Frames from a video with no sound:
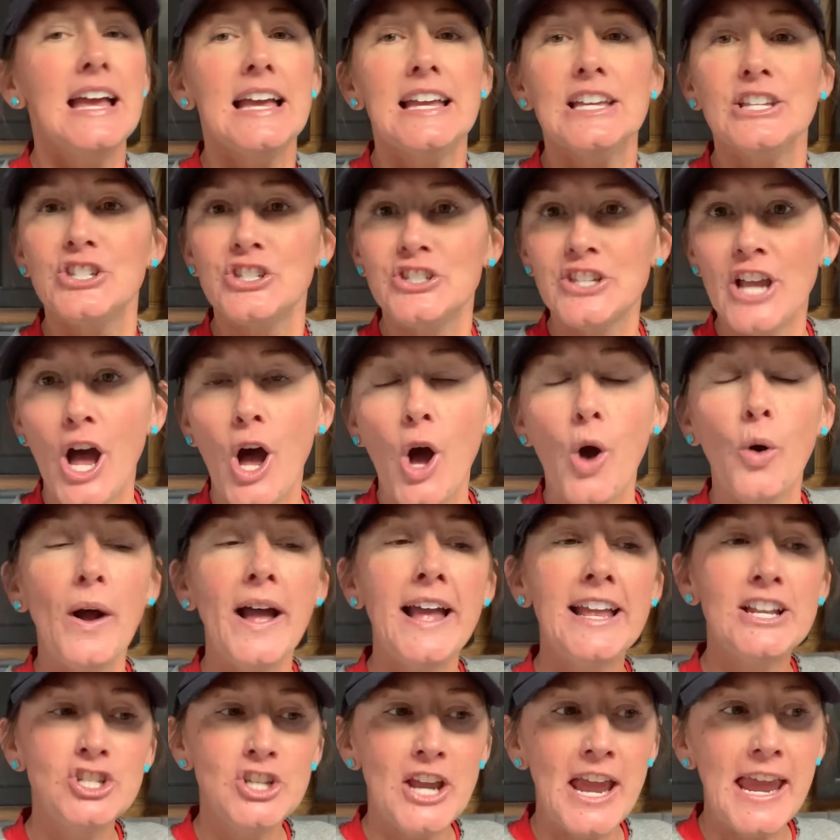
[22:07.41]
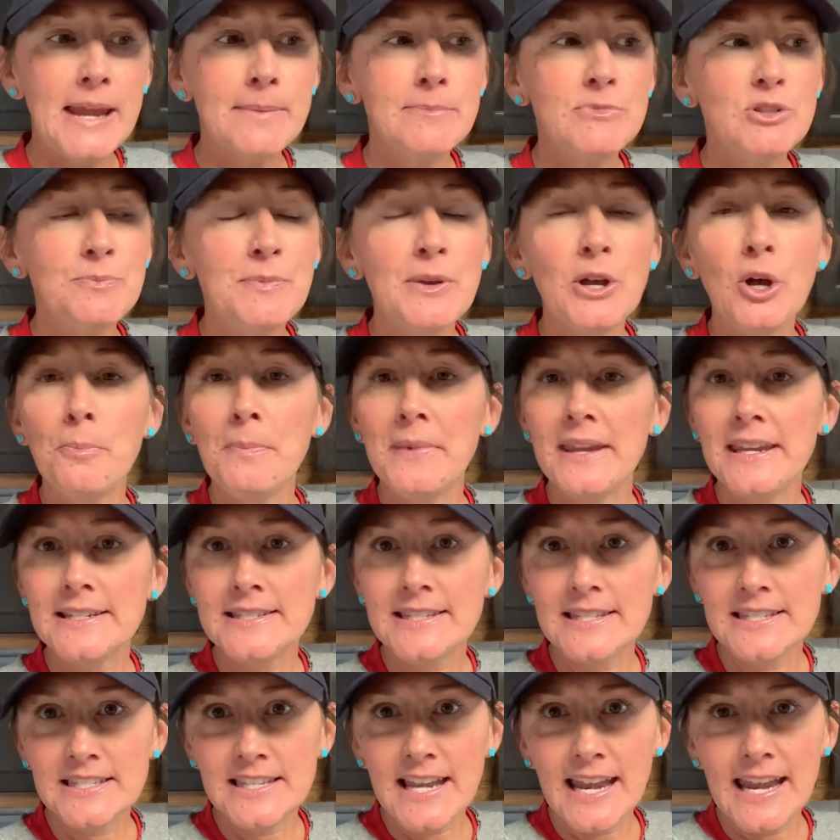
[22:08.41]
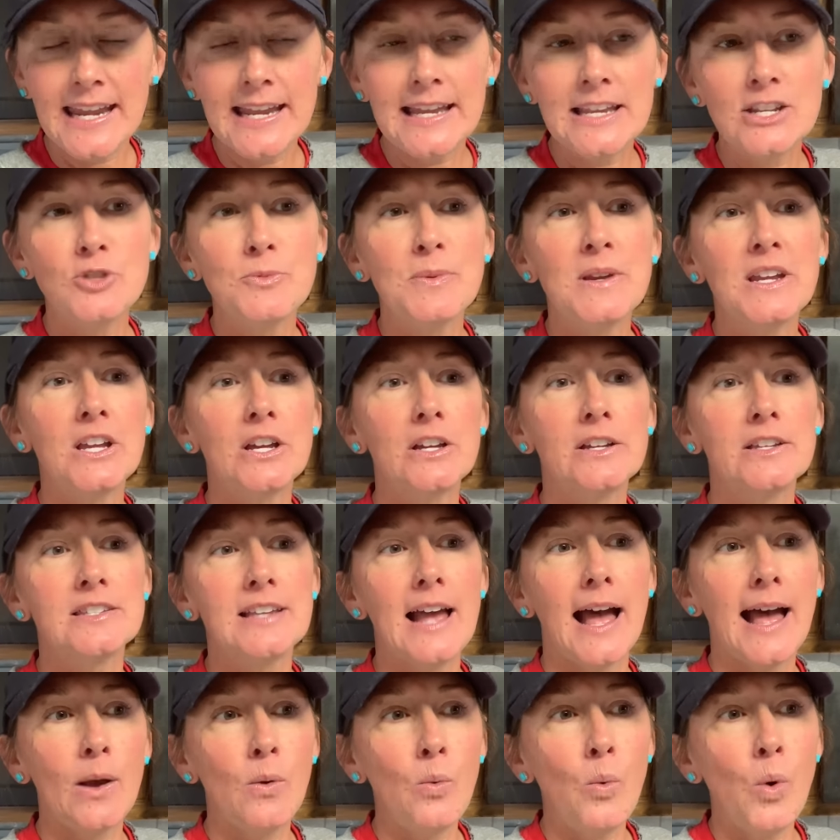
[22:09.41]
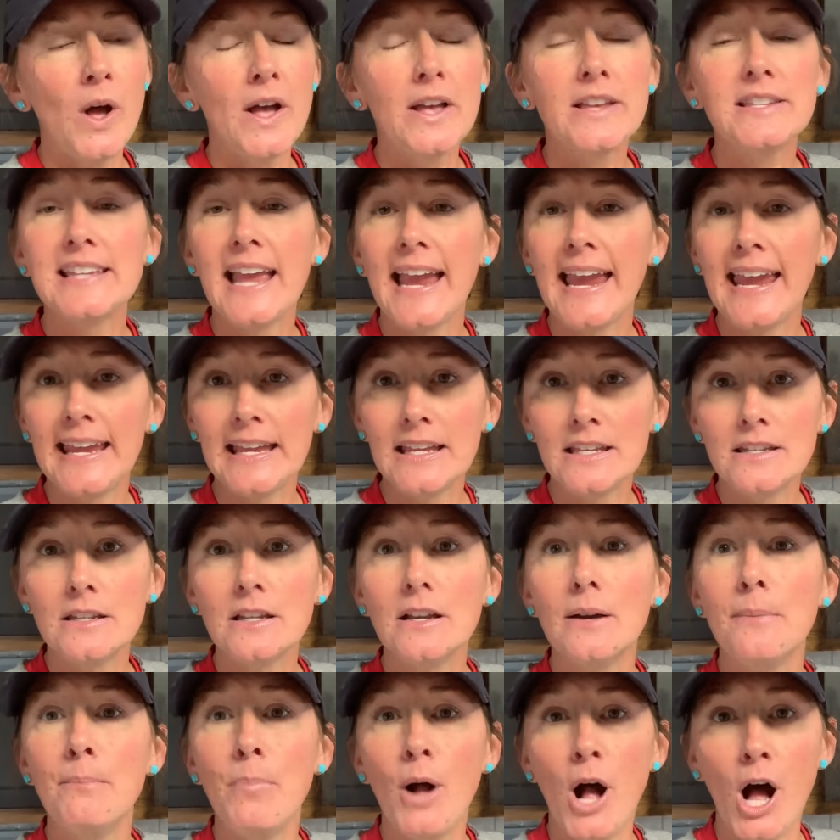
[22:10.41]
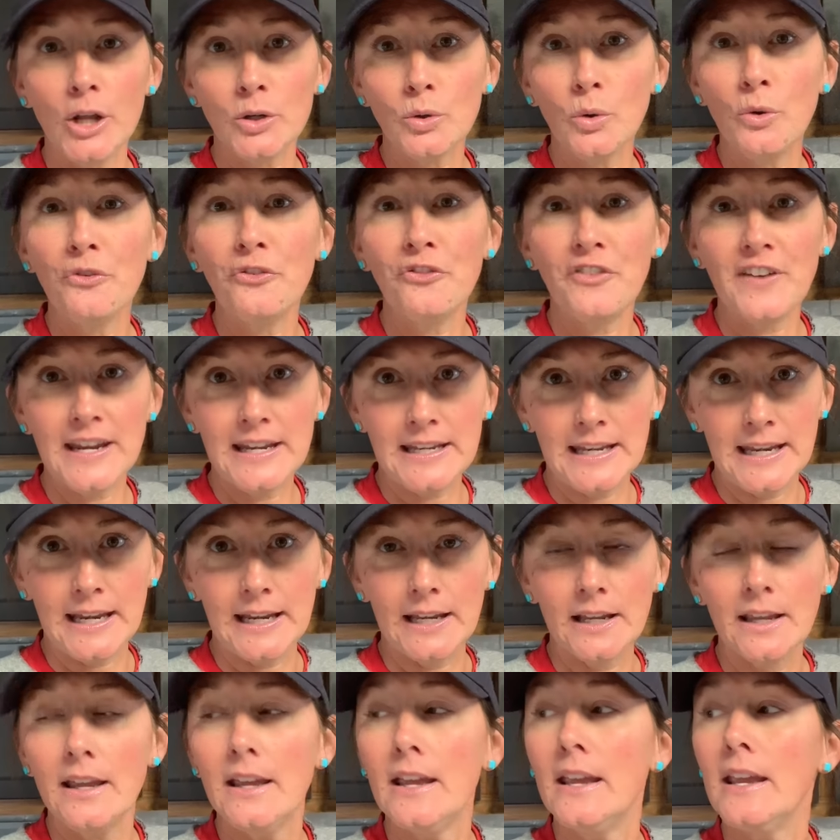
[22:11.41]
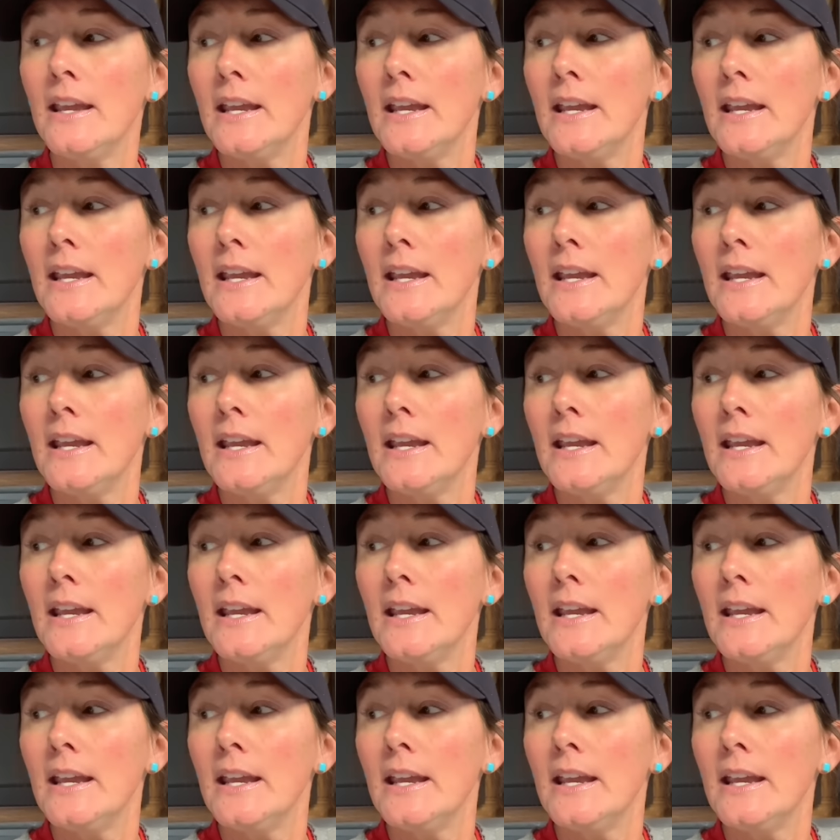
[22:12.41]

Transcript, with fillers: So James built me a stand because I was hand bottle feeding